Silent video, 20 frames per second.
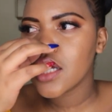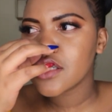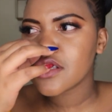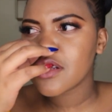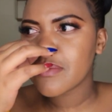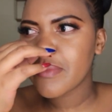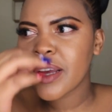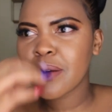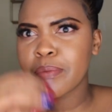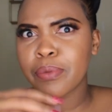
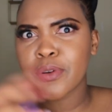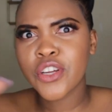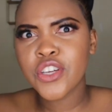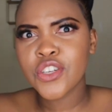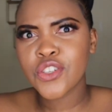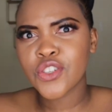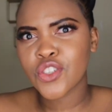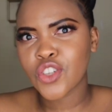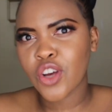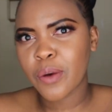So my employee
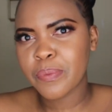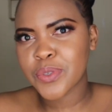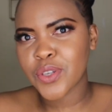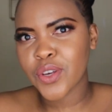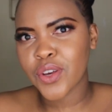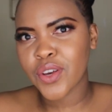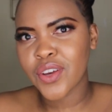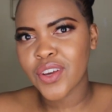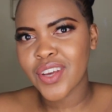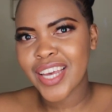stops
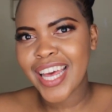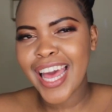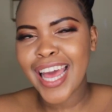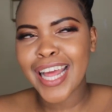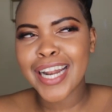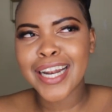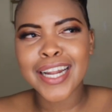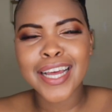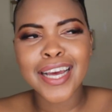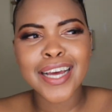her.
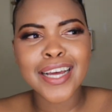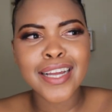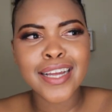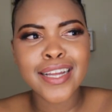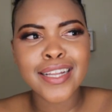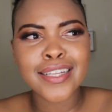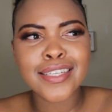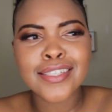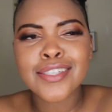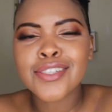And
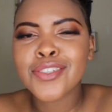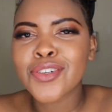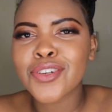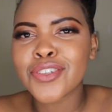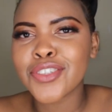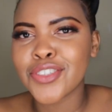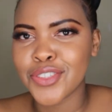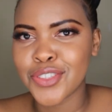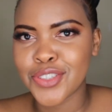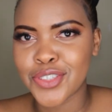this is
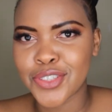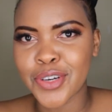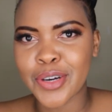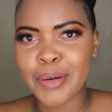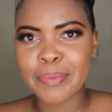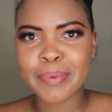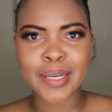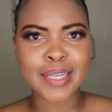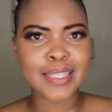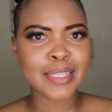all a
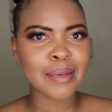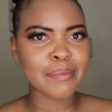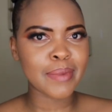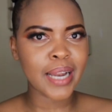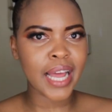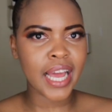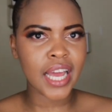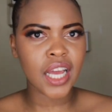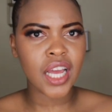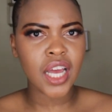joke because I'm
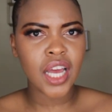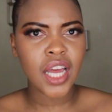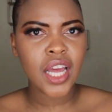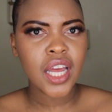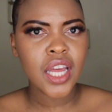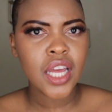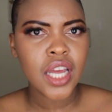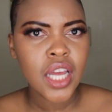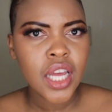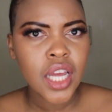like,
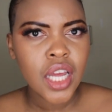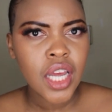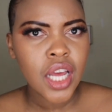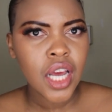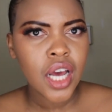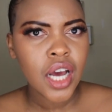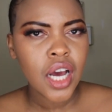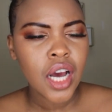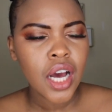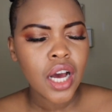
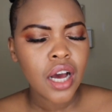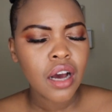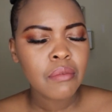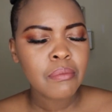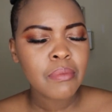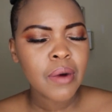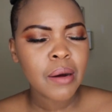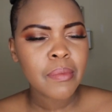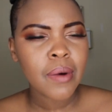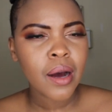
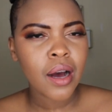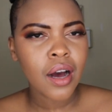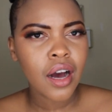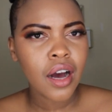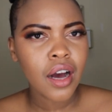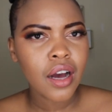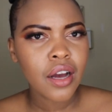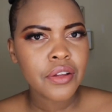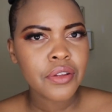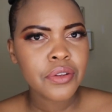
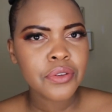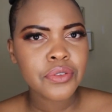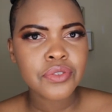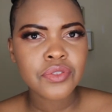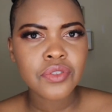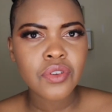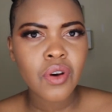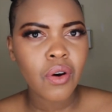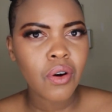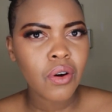Mama, you're
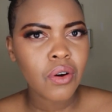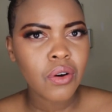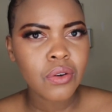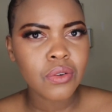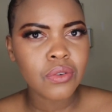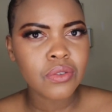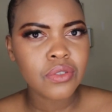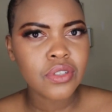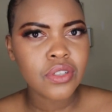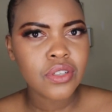so
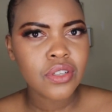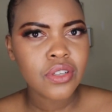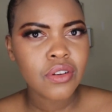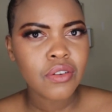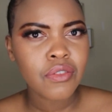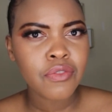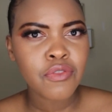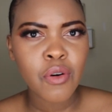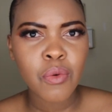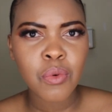old.
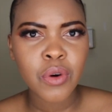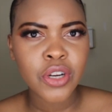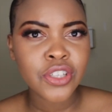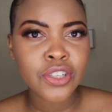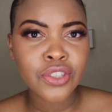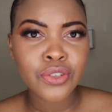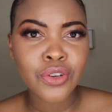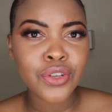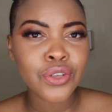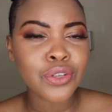For
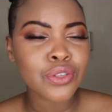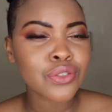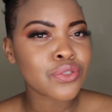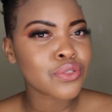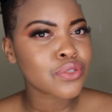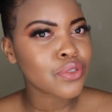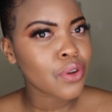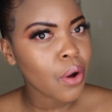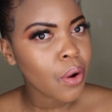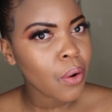what you're doing, you're
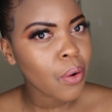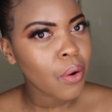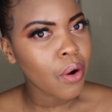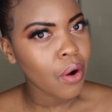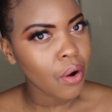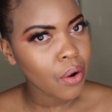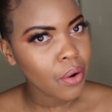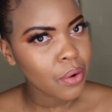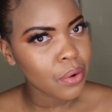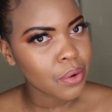so
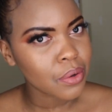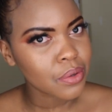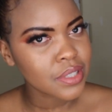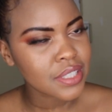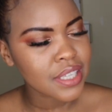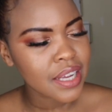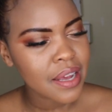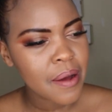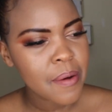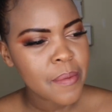
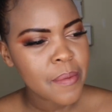old.